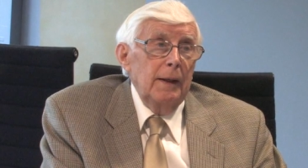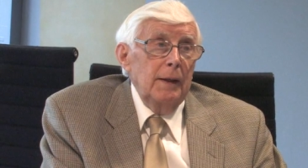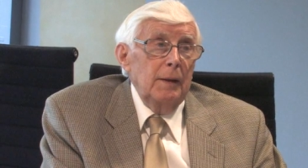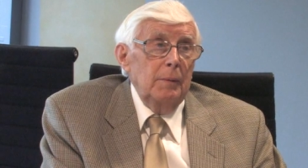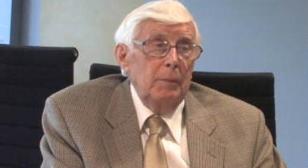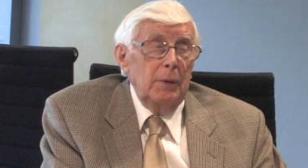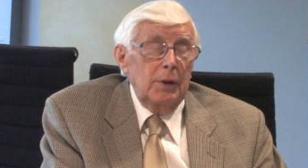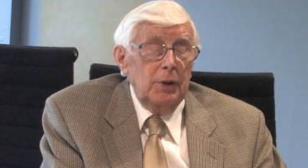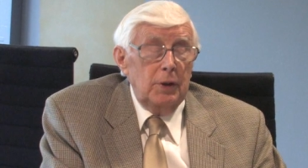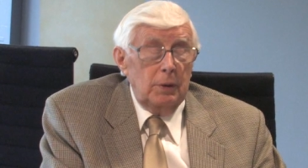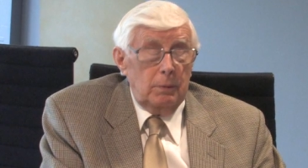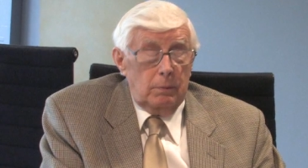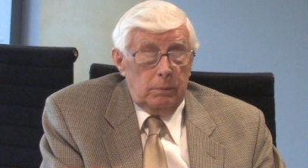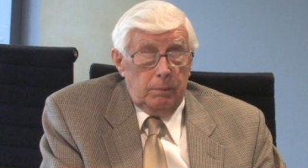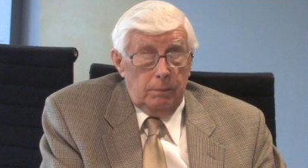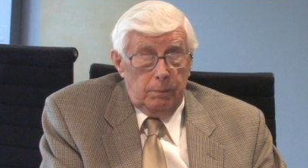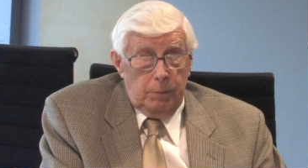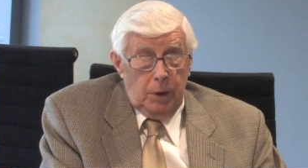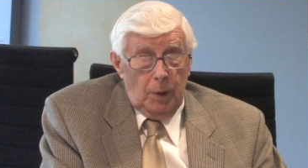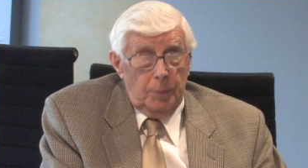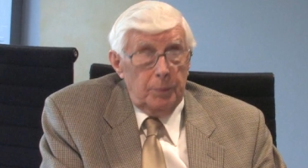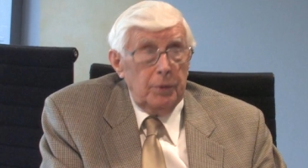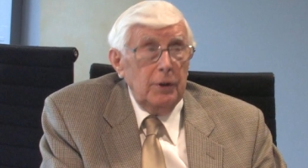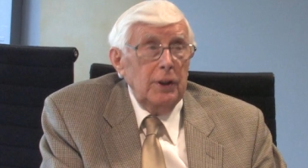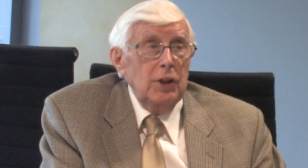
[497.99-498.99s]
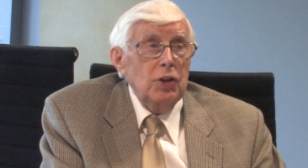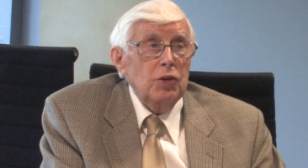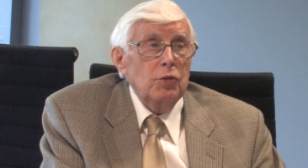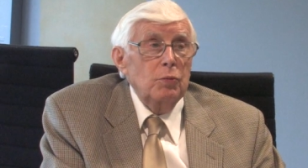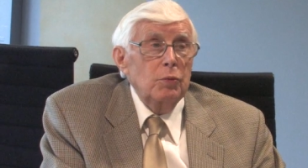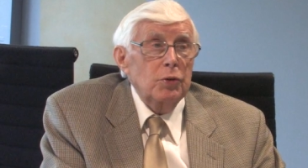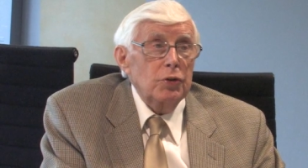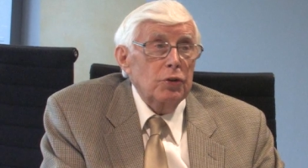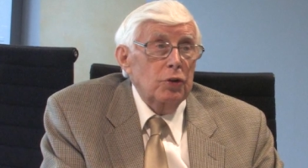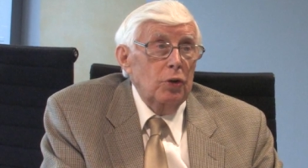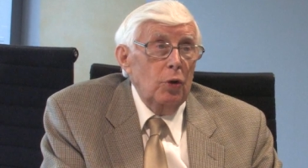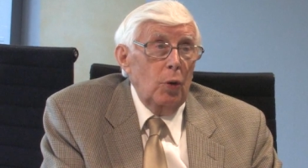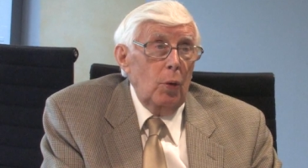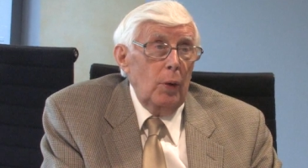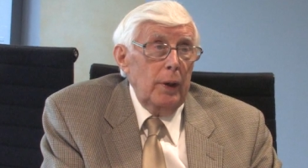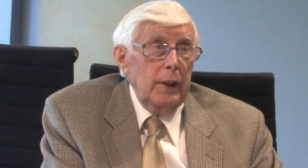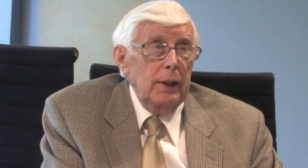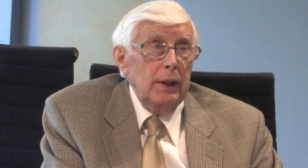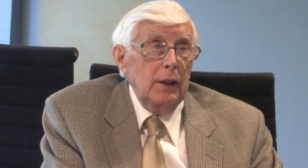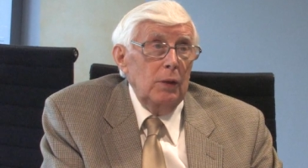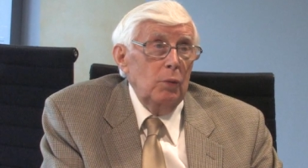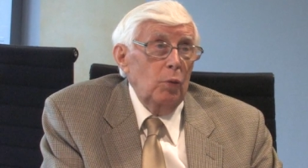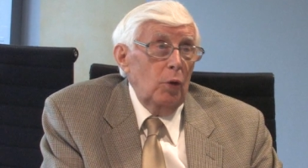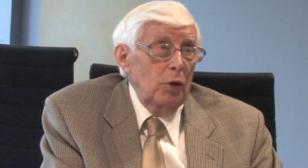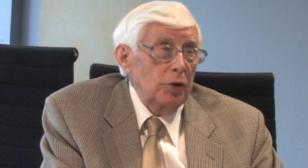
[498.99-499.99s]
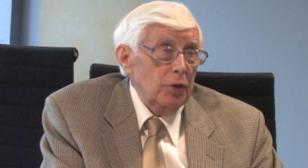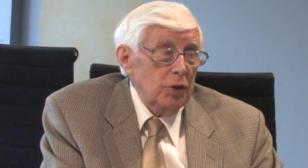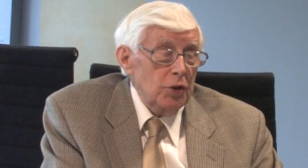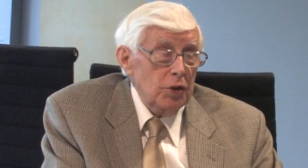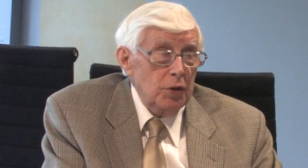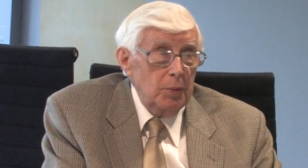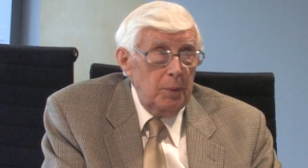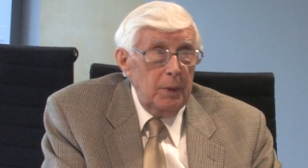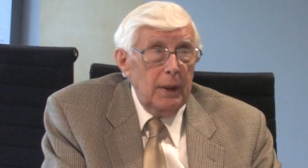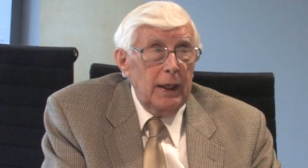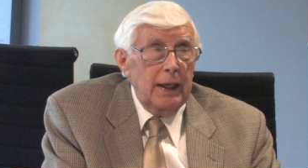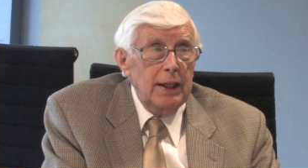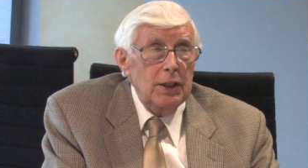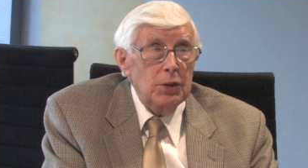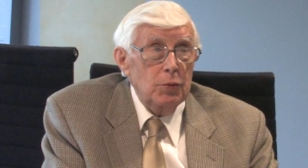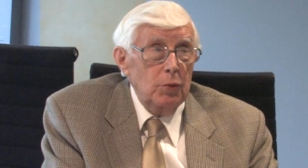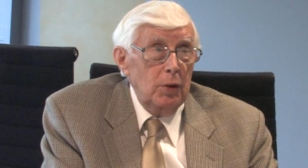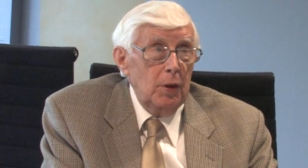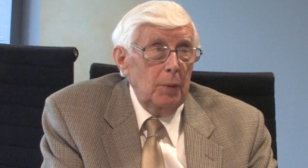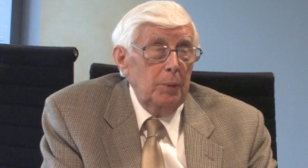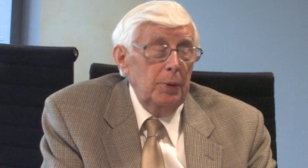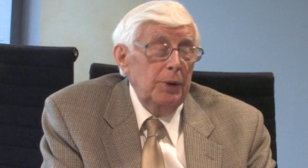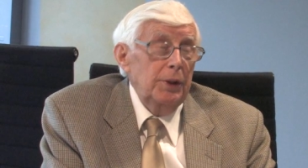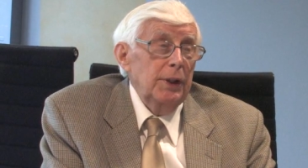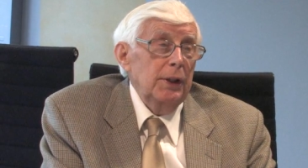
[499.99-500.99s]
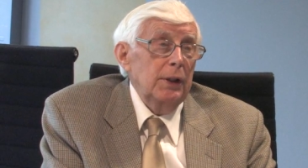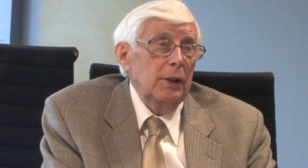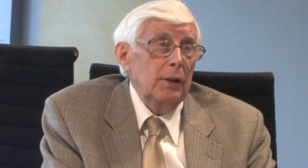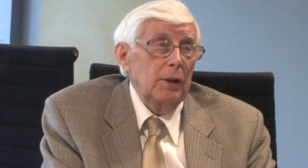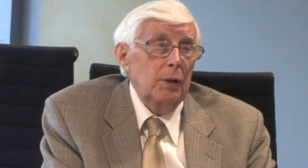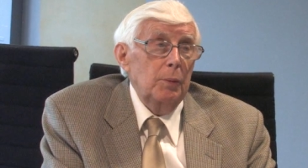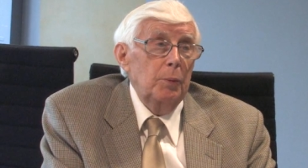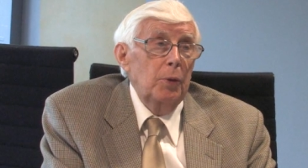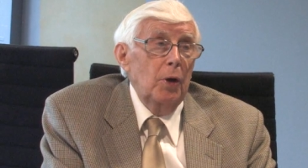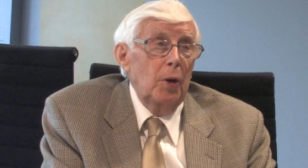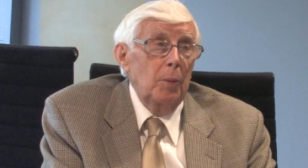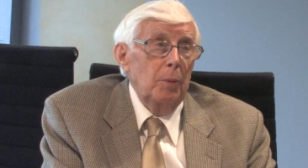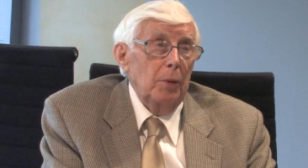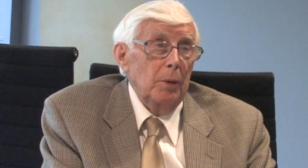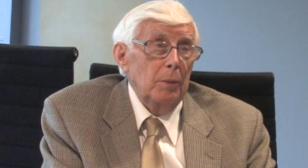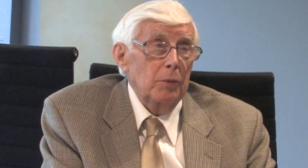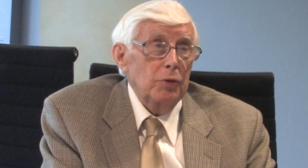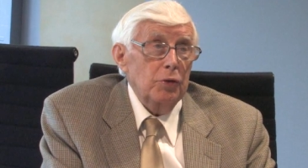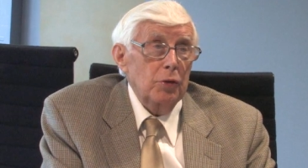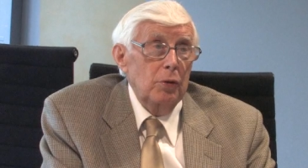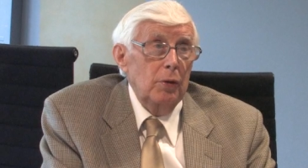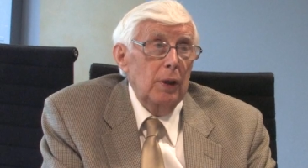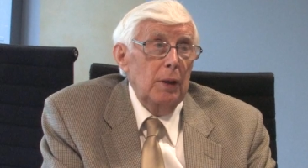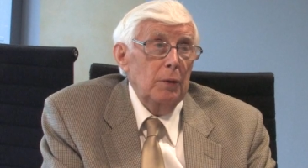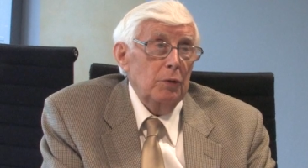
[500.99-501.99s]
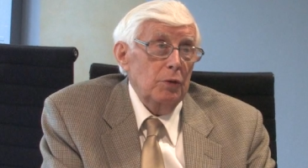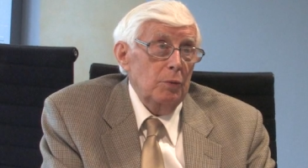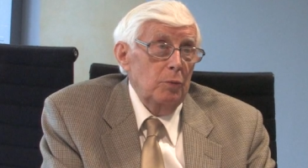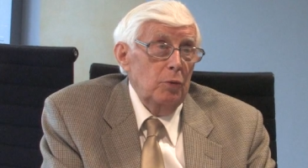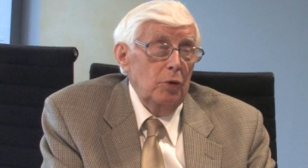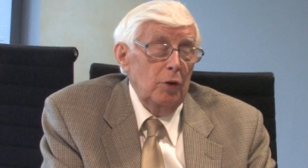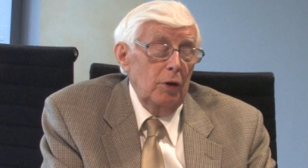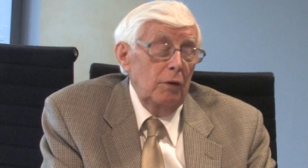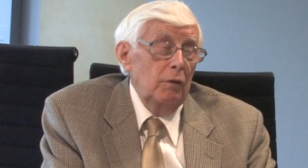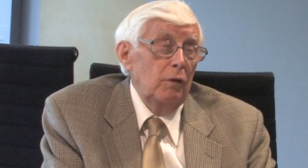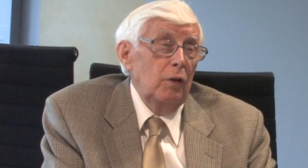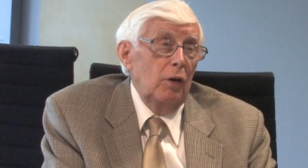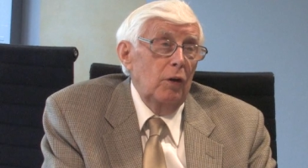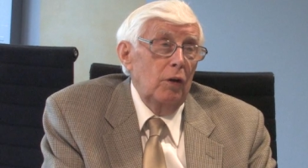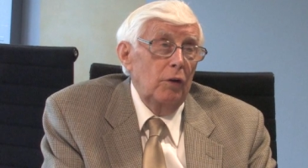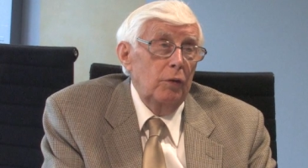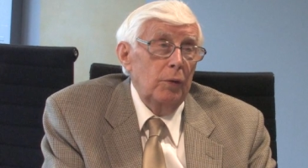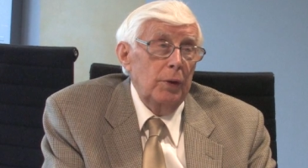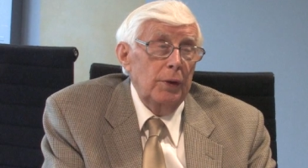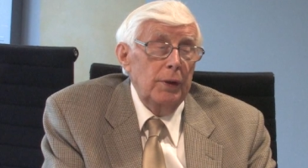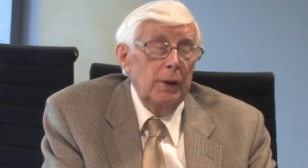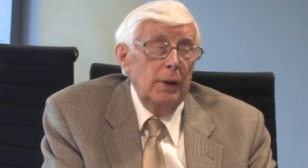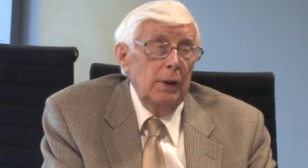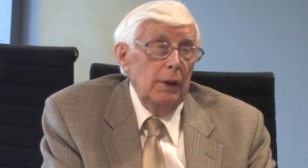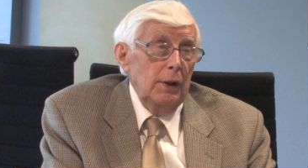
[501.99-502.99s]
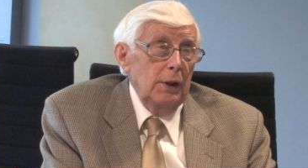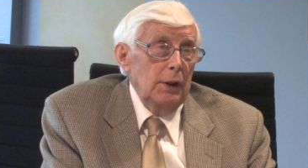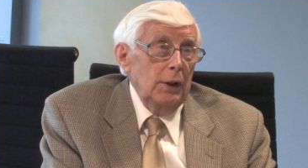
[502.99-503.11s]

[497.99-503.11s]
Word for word: Mm. But the population was growing, and water supplies were a particular problem. So I was more involved with,